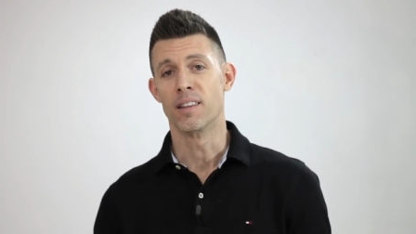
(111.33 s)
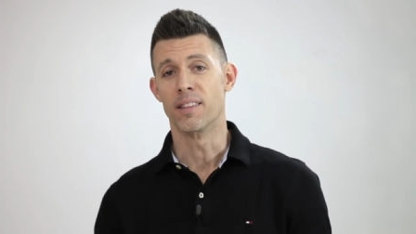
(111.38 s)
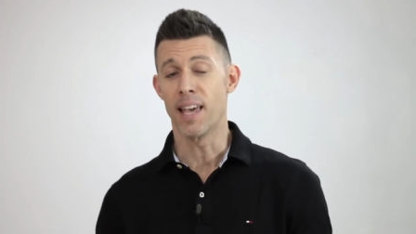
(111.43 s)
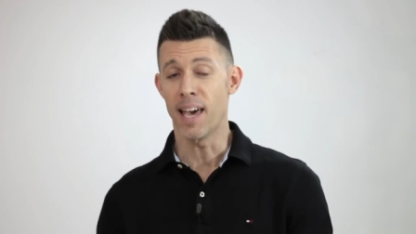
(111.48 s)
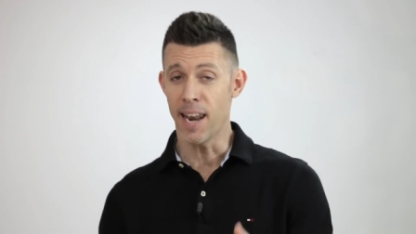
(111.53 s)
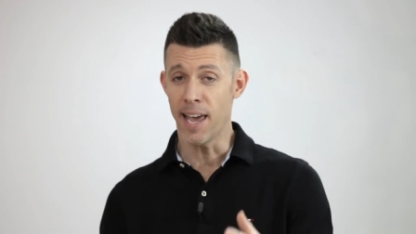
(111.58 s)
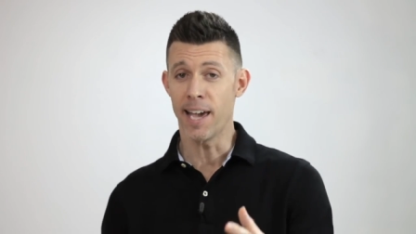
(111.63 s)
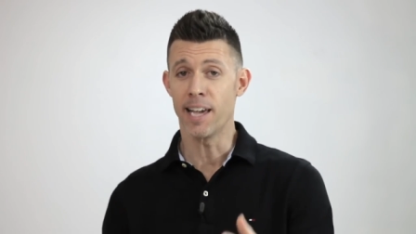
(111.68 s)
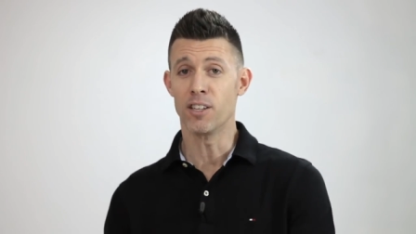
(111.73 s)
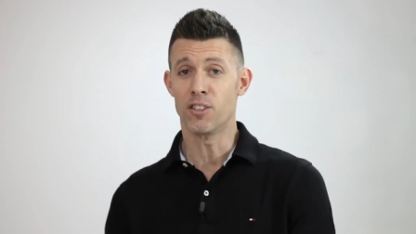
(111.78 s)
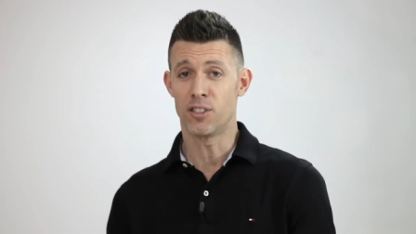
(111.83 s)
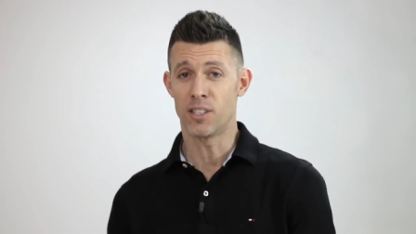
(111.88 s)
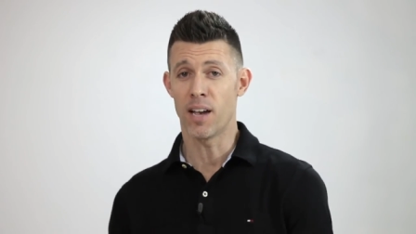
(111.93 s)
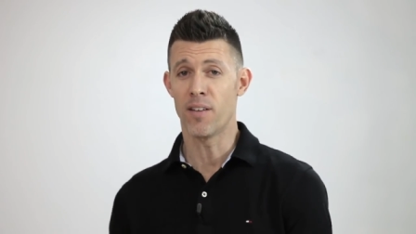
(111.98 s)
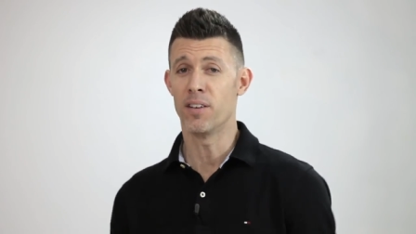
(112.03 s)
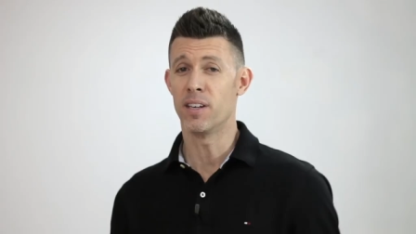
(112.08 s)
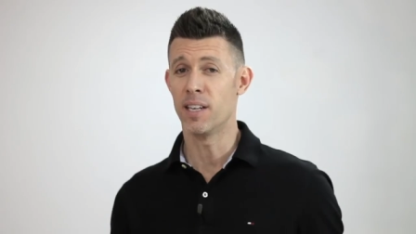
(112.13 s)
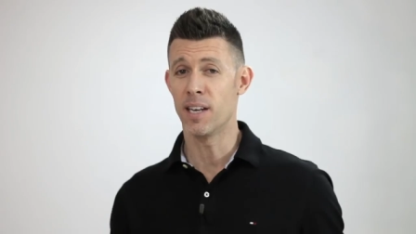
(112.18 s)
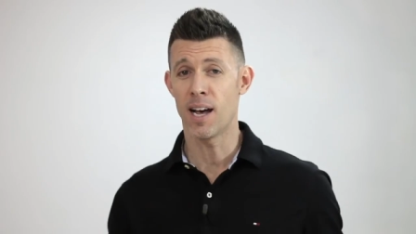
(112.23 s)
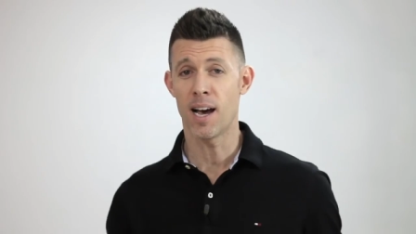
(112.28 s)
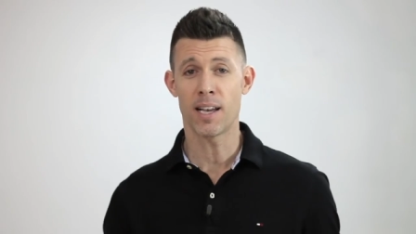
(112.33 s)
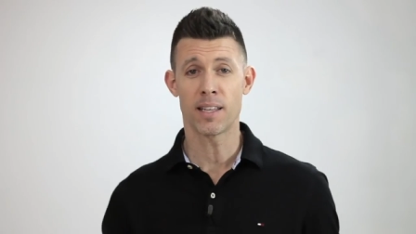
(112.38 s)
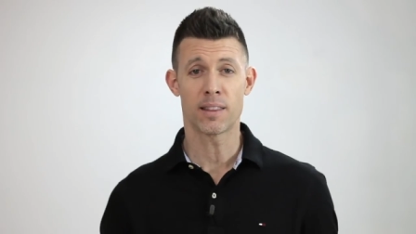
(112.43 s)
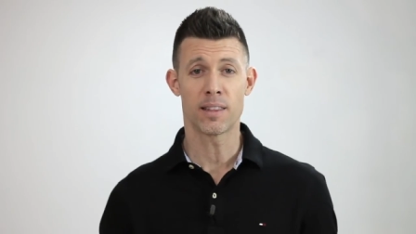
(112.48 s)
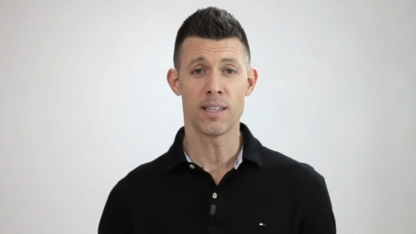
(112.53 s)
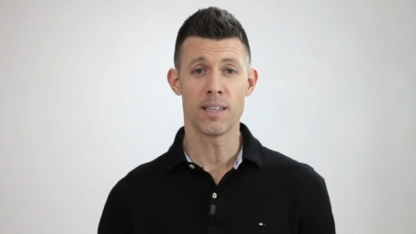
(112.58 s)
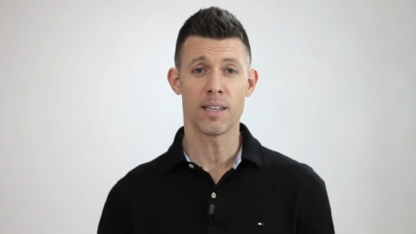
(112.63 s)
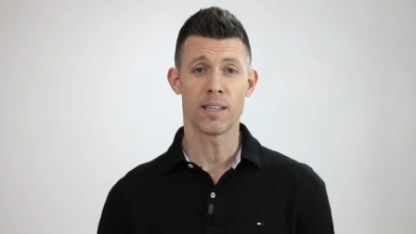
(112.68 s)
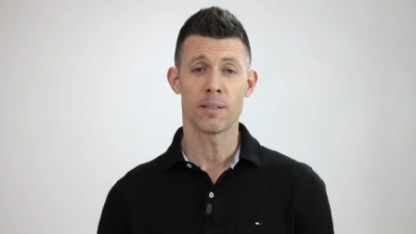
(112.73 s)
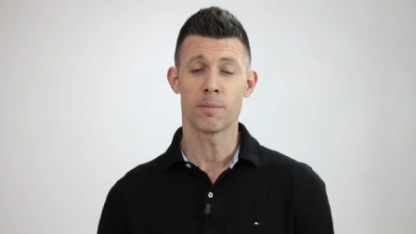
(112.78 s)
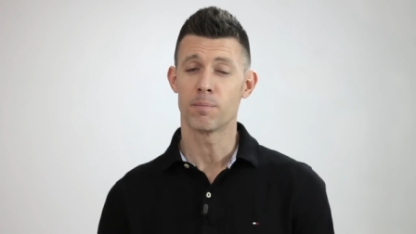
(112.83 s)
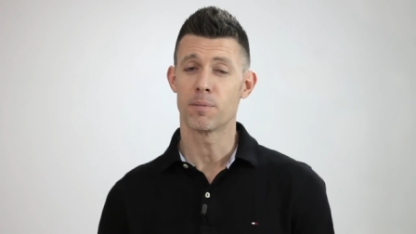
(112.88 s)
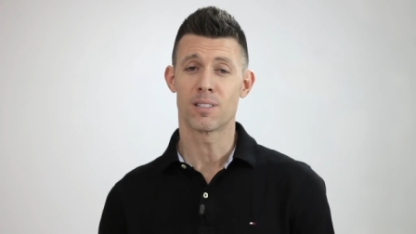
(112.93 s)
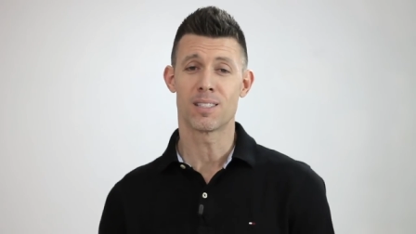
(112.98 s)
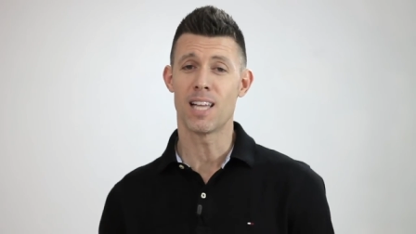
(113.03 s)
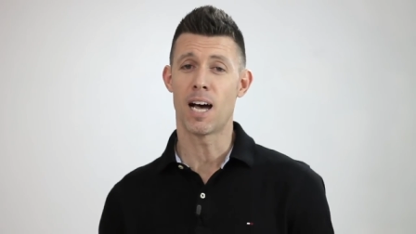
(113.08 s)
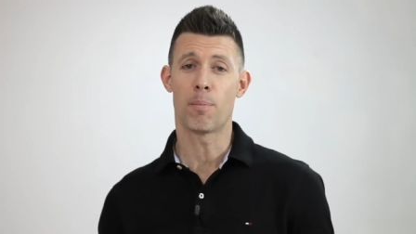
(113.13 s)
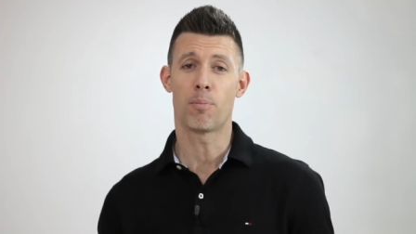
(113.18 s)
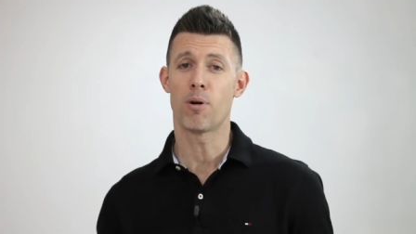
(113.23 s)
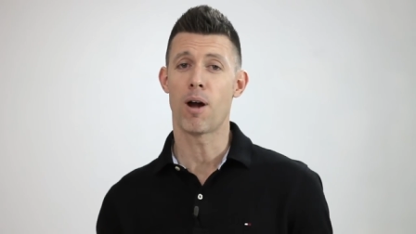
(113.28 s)
That age 79 thing,
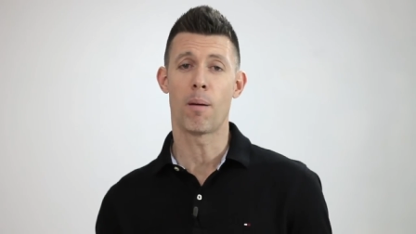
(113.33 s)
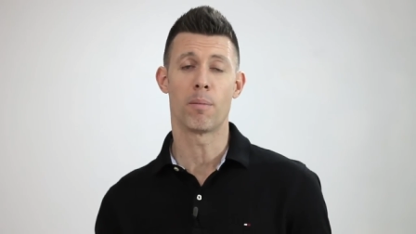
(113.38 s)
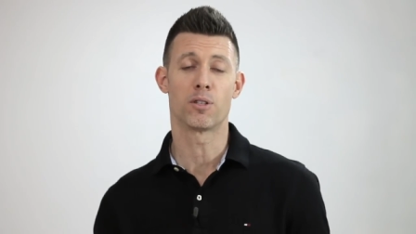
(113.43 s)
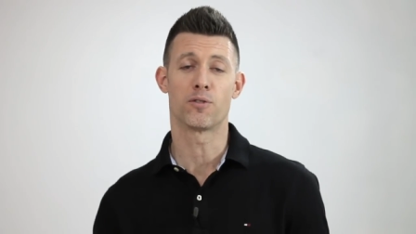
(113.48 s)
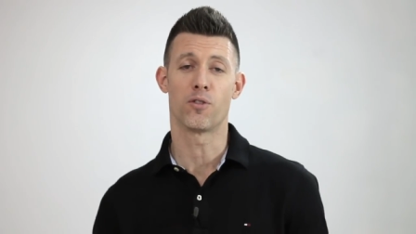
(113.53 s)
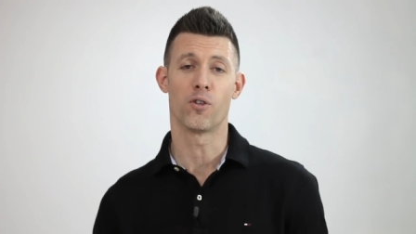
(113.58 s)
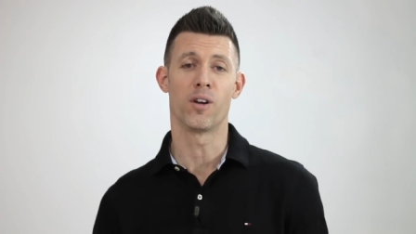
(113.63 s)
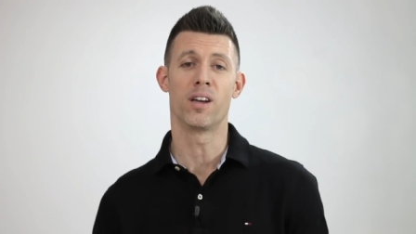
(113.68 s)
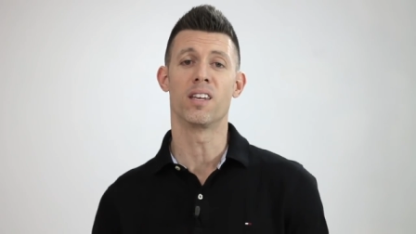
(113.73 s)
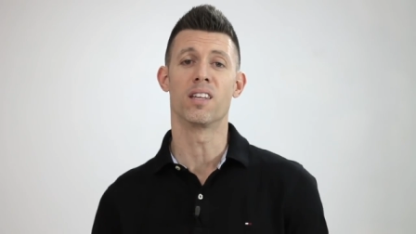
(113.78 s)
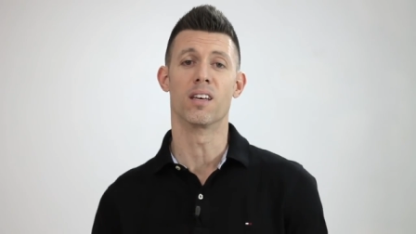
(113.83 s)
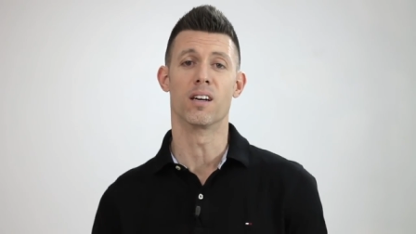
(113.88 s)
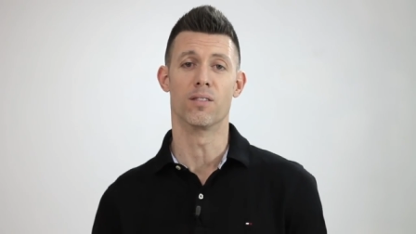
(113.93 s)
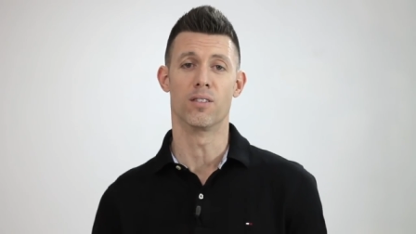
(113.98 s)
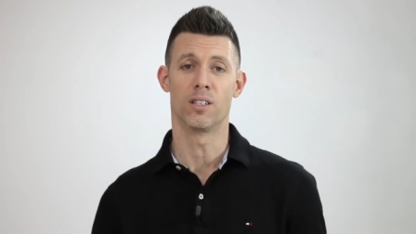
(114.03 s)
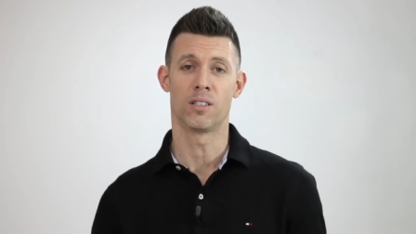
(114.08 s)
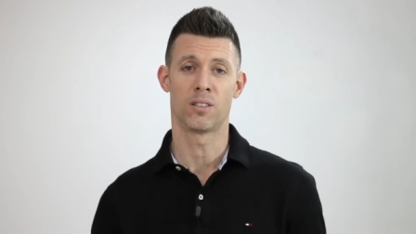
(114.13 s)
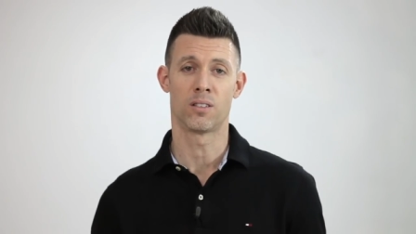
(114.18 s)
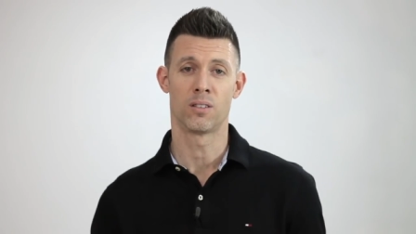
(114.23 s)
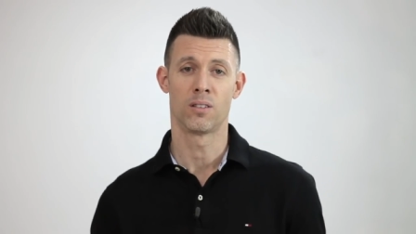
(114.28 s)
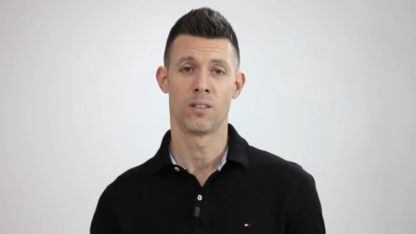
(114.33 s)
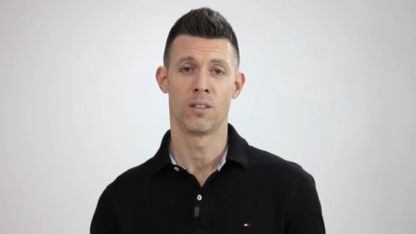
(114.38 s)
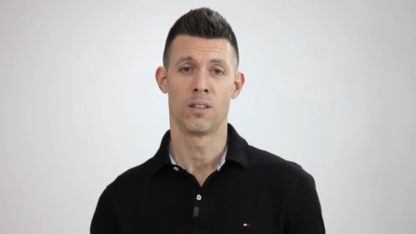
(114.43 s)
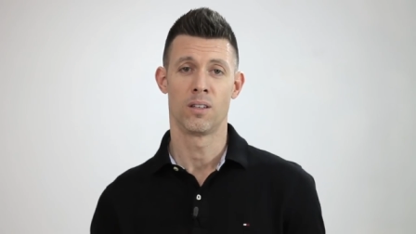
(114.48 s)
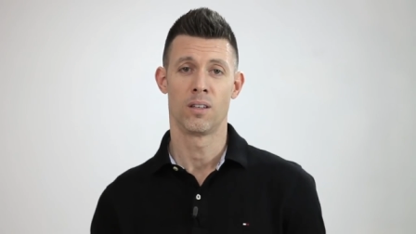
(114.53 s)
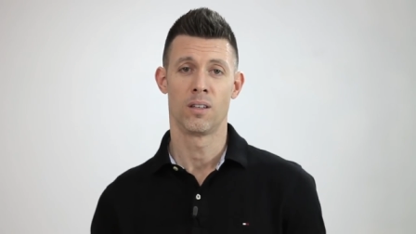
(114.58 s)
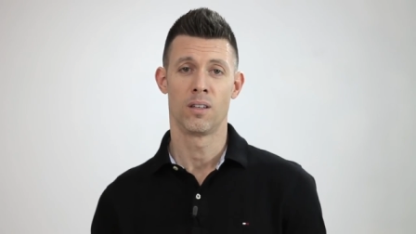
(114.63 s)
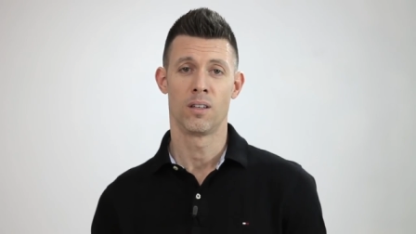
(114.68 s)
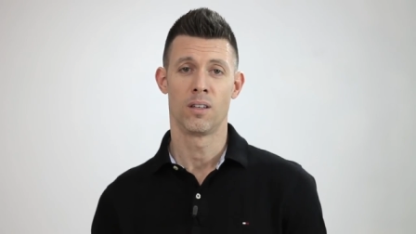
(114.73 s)
it's not promised for any of us.